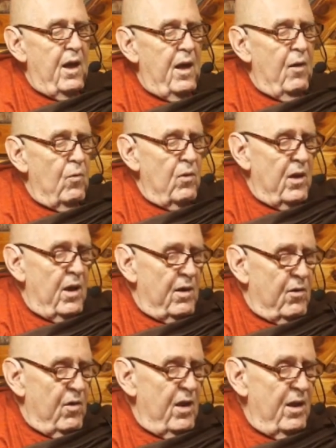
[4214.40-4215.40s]
I will
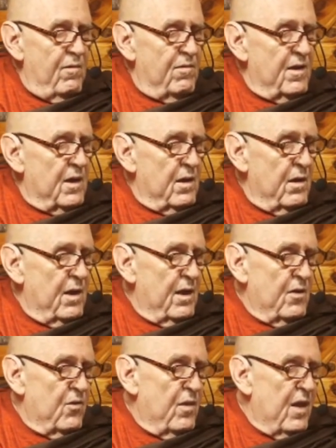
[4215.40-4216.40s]
not crave and
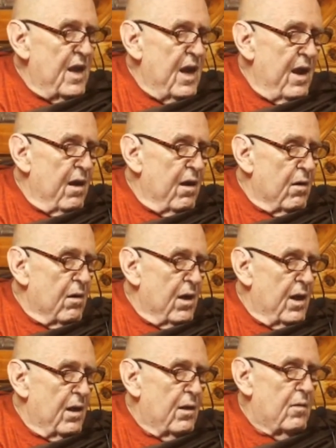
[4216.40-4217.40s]
cling to the air
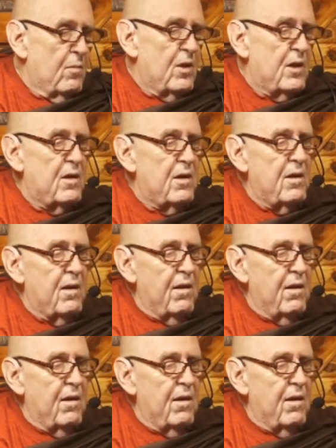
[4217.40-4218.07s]
element,